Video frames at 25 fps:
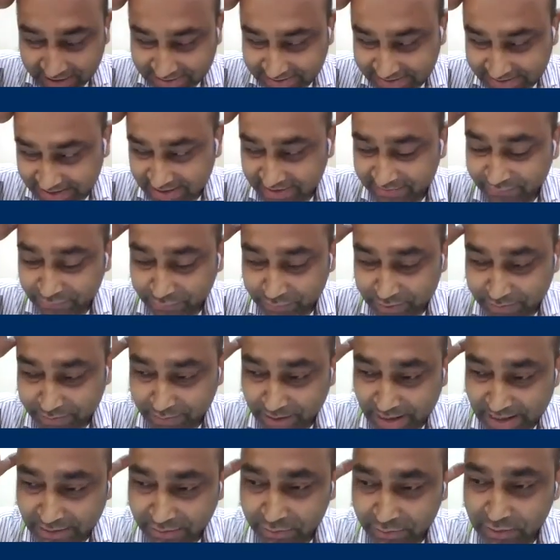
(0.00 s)
see, if we
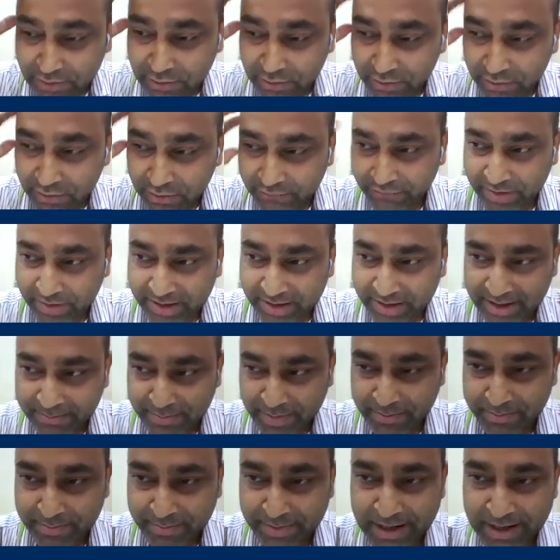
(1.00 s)
want to look for a
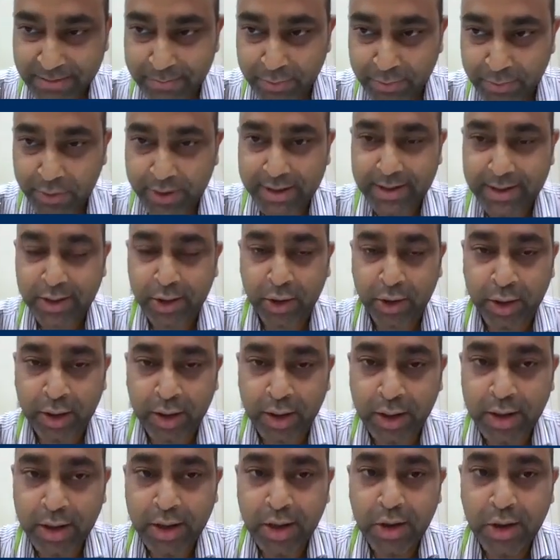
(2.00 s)
membrane protein or
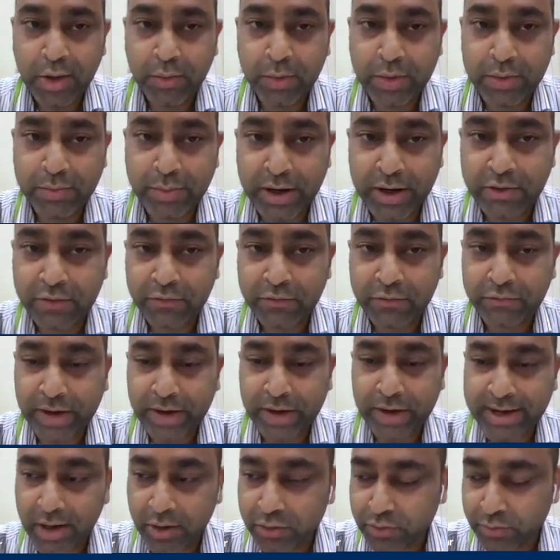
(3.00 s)
we want to
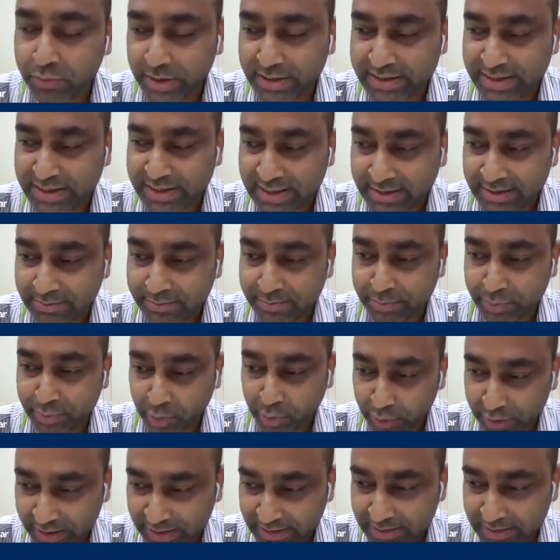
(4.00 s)
find out whether a
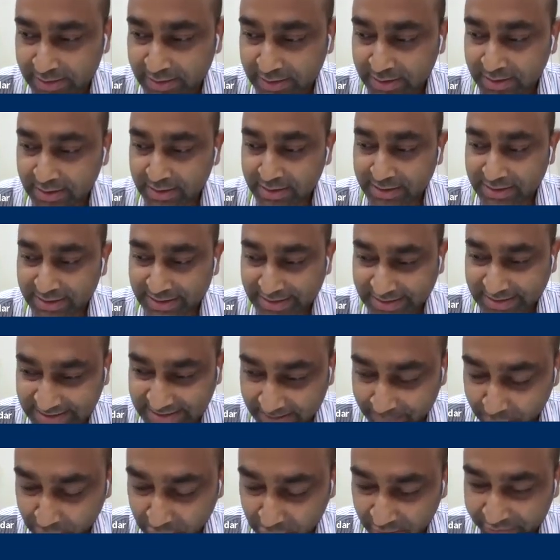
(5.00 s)
protein is
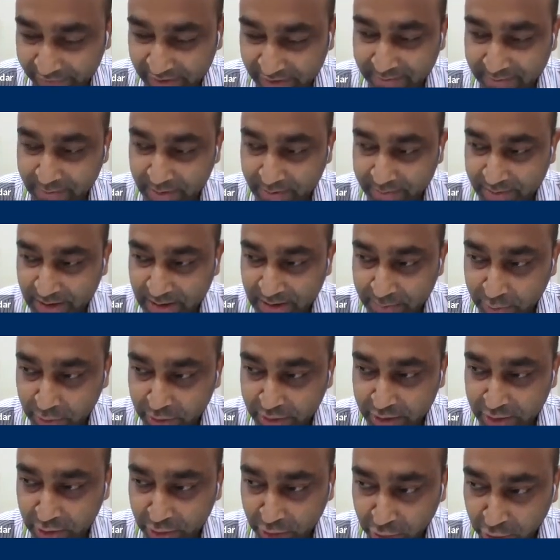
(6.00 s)
a bona fide membrane
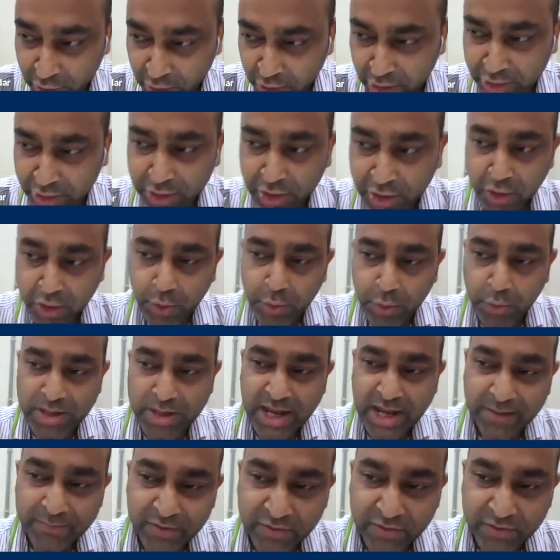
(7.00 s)
protein or not, we
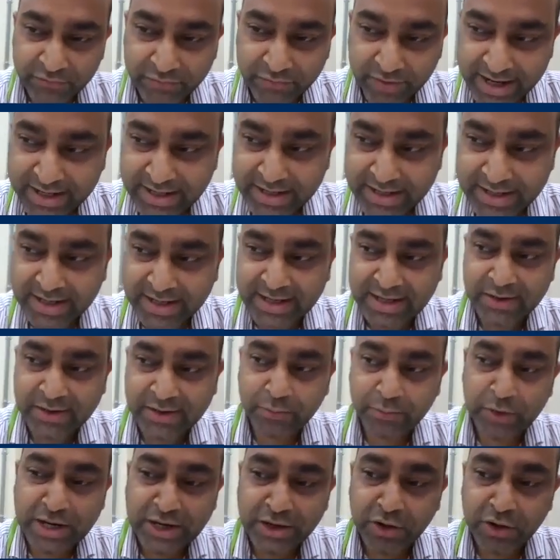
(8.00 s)
have to find a
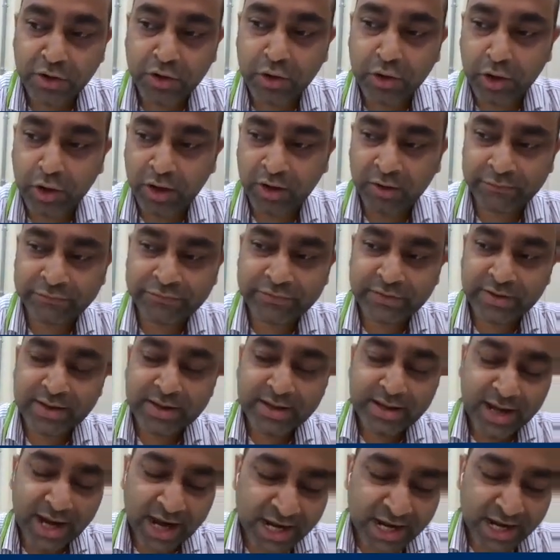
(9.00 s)
window of
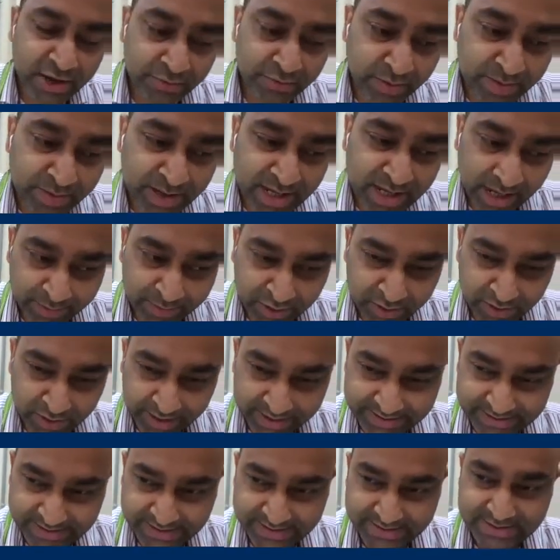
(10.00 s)
hydrophobic amino
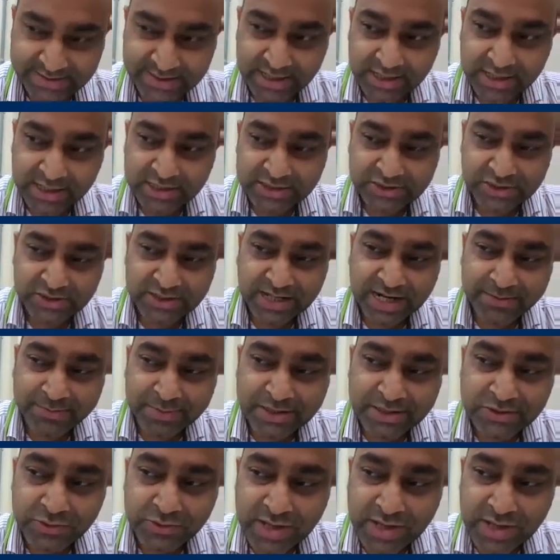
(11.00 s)
acids. So that
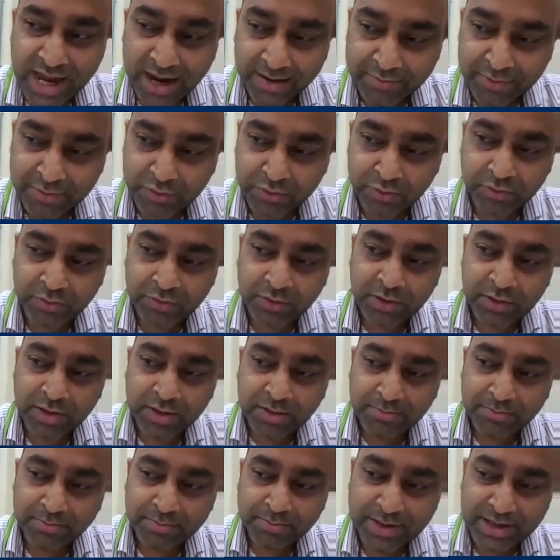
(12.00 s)
means we have to
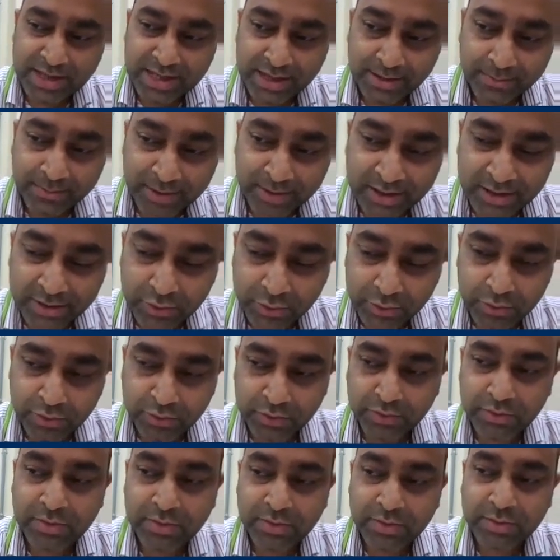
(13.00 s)
be able to